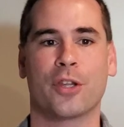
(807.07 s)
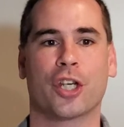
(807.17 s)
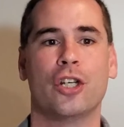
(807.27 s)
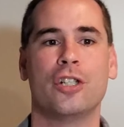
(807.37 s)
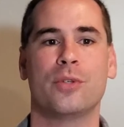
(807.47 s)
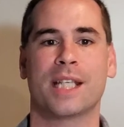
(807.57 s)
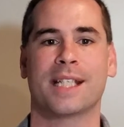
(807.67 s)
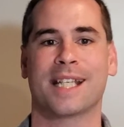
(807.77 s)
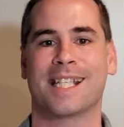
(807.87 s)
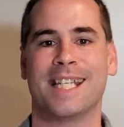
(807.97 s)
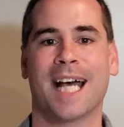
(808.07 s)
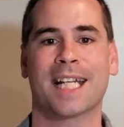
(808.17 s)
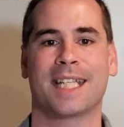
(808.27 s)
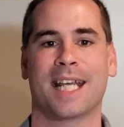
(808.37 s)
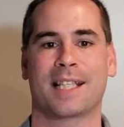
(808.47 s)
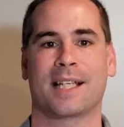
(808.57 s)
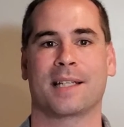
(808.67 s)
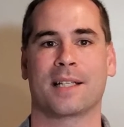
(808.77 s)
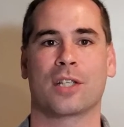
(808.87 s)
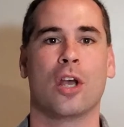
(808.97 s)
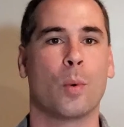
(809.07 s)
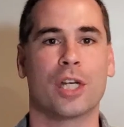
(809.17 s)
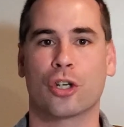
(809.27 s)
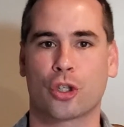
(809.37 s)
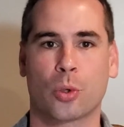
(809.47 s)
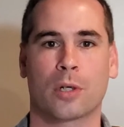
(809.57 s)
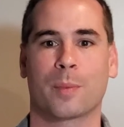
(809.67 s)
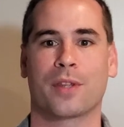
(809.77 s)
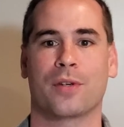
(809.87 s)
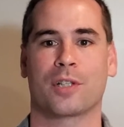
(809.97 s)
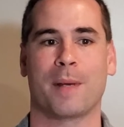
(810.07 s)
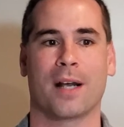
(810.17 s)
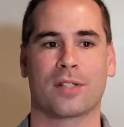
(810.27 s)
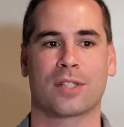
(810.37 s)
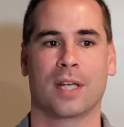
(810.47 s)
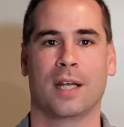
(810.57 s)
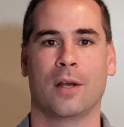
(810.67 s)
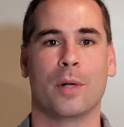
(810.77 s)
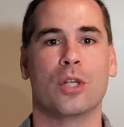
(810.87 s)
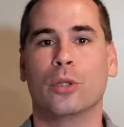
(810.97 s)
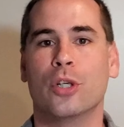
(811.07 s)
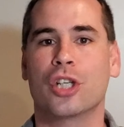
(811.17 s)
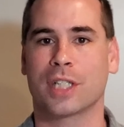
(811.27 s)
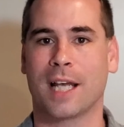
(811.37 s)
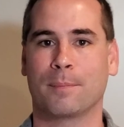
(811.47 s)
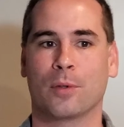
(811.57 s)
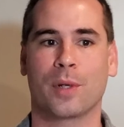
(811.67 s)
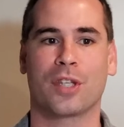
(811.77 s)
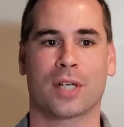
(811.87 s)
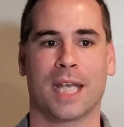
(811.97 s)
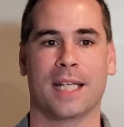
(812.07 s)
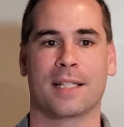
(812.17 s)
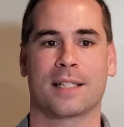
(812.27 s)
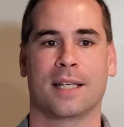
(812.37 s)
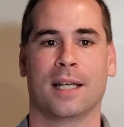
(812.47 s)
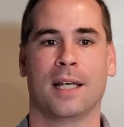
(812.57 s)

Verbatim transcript: The good news is it's not a death sentence when you're short with your spouse, when you lose your temper with your kids,